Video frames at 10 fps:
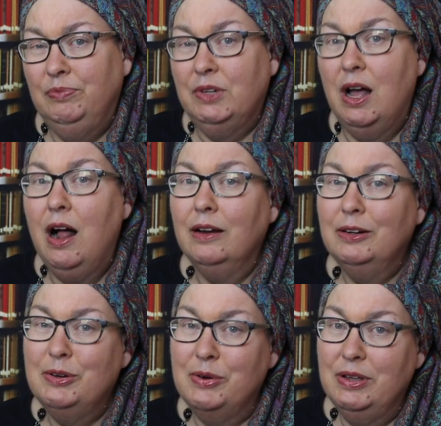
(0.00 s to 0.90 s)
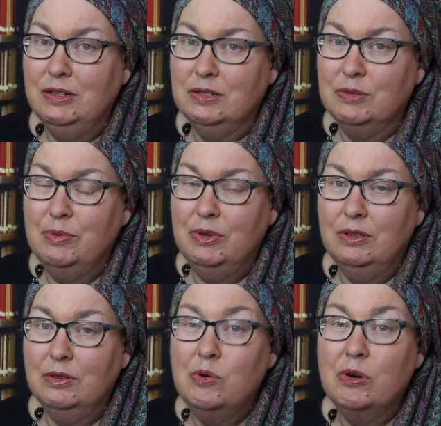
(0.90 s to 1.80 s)
collard greens
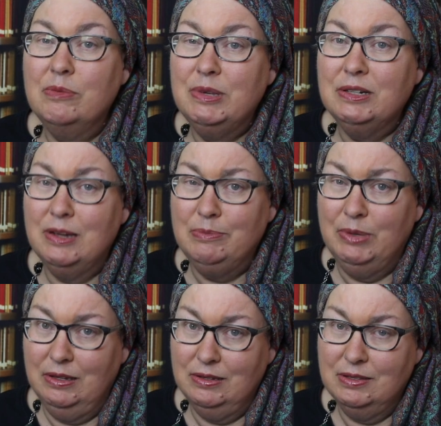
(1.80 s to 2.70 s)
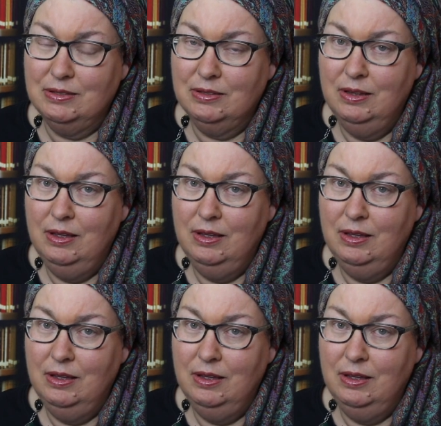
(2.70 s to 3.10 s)
with cornmeal dumplings,